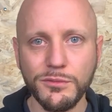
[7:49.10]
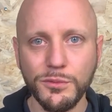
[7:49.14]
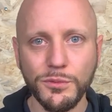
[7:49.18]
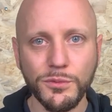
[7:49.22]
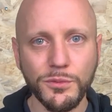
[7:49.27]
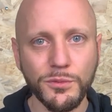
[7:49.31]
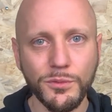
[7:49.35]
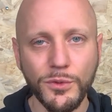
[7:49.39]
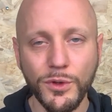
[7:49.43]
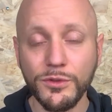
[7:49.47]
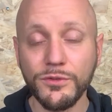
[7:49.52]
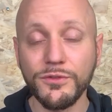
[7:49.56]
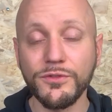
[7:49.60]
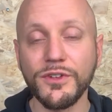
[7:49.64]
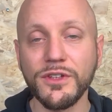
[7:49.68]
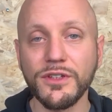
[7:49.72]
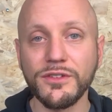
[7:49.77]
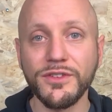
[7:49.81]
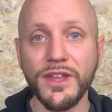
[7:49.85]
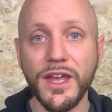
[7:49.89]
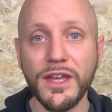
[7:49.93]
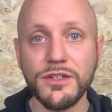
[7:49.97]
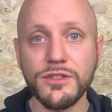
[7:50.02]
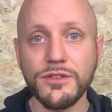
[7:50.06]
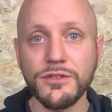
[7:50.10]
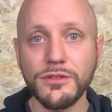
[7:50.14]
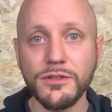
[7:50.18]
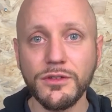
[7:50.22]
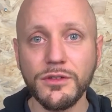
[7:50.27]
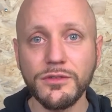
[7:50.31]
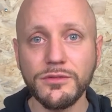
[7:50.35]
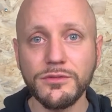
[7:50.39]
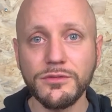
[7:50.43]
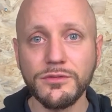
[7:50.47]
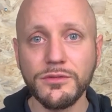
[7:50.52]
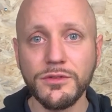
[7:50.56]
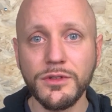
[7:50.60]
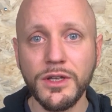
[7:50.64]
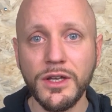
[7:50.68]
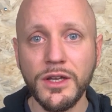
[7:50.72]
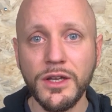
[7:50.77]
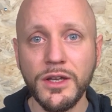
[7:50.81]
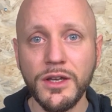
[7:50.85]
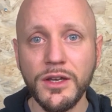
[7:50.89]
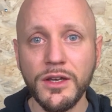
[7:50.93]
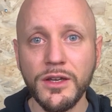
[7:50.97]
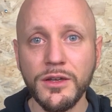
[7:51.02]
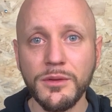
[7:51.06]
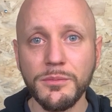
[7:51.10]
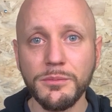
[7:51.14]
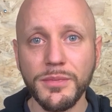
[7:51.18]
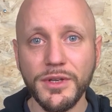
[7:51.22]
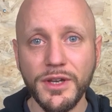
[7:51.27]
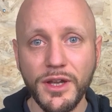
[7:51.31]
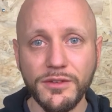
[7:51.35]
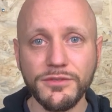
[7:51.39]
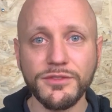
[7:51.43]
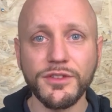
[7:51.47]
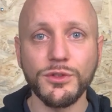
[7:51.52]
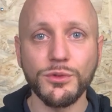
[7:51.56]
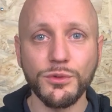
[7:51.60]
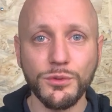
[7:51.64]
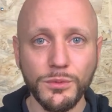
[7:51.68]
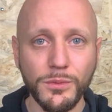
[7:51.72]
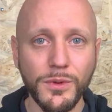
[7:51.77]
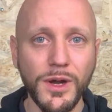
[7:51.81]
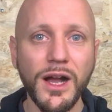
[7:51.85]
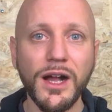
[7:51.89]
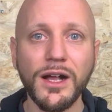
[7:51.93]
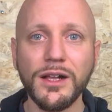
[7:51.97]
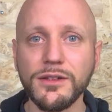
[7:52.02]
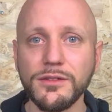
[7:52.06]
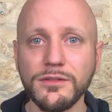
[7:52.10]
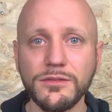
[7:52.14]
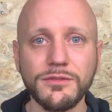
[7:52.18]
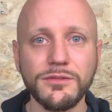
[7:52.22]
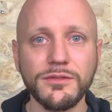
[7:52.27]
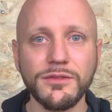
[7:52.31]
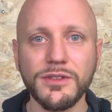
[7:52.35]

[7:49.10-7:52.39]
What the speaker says: Won't feel natural, but after a while,